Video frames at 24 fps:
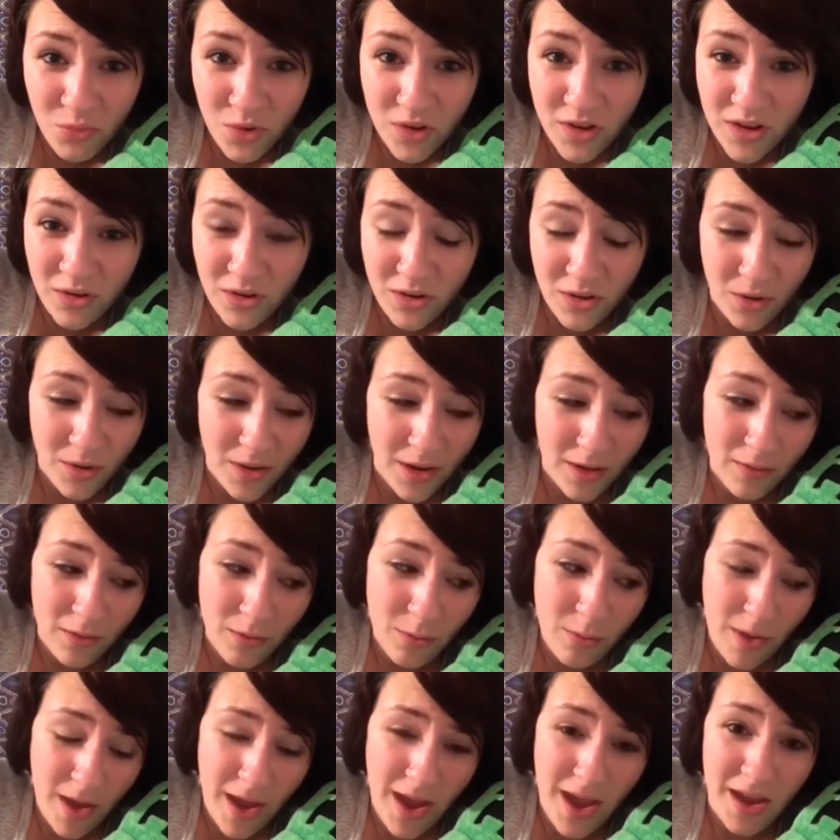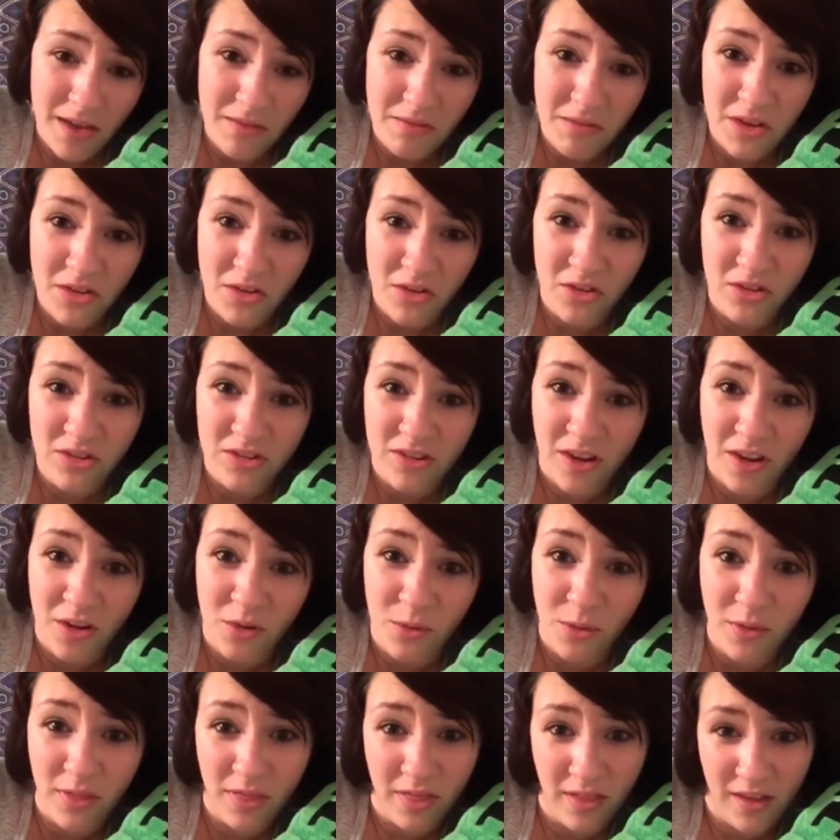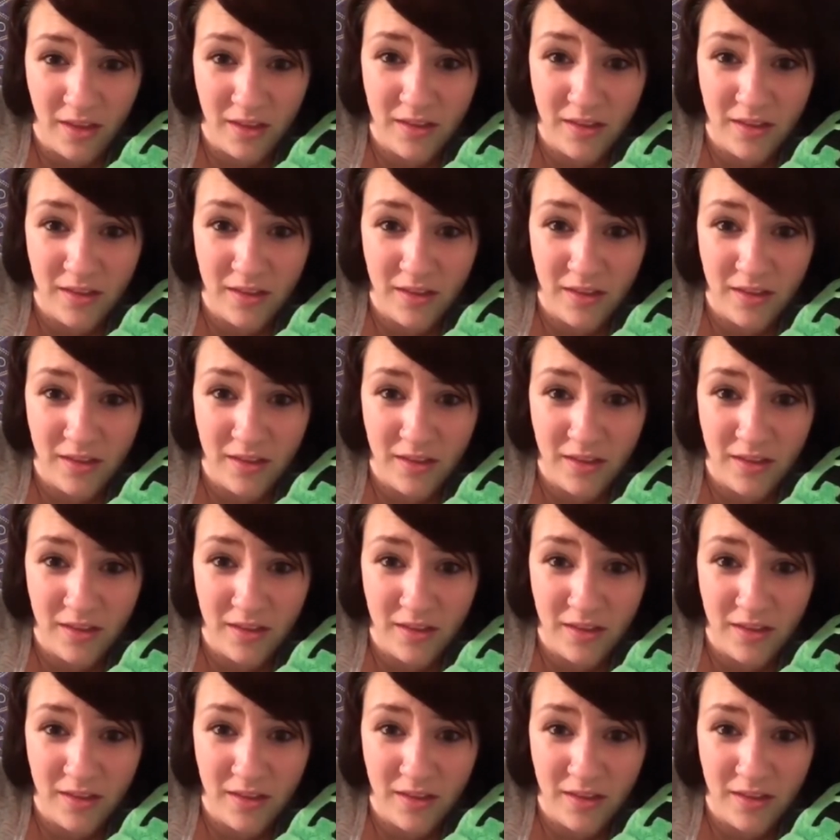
When you don't have a bae and you're stuck with